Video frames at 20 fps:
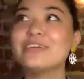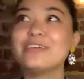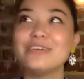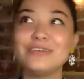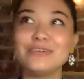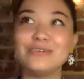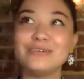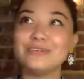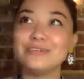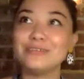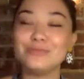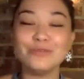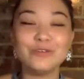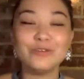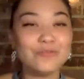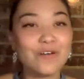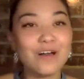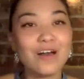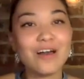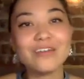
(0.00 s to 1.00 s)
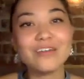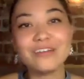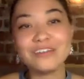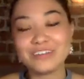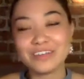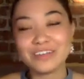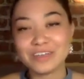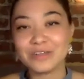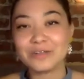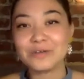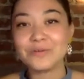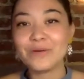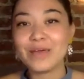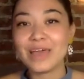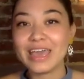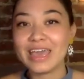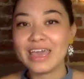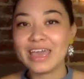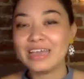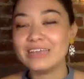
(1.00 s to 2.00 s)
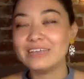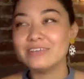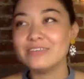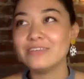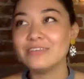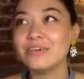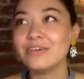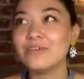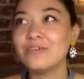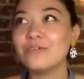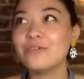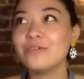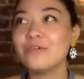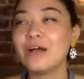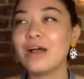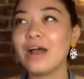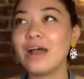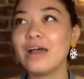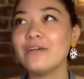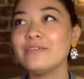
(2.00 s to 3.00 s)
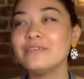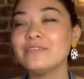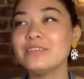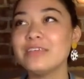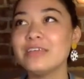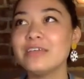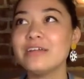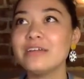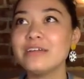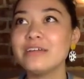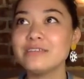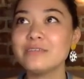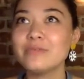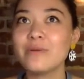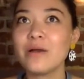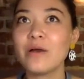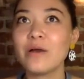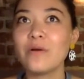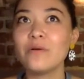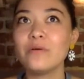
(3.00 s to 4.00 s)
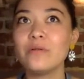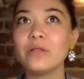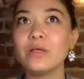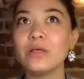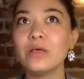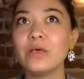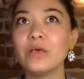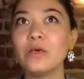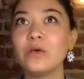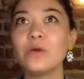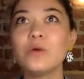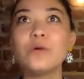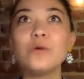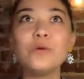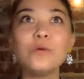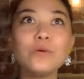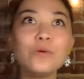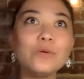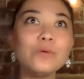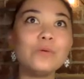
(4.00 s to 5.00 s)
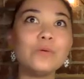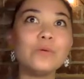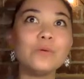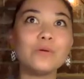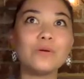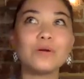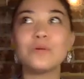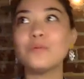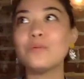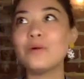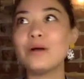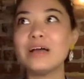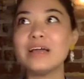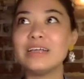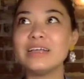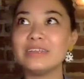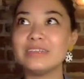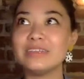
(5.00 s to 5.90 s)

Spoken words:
you to move on or tuck it away. So I was curious about who or what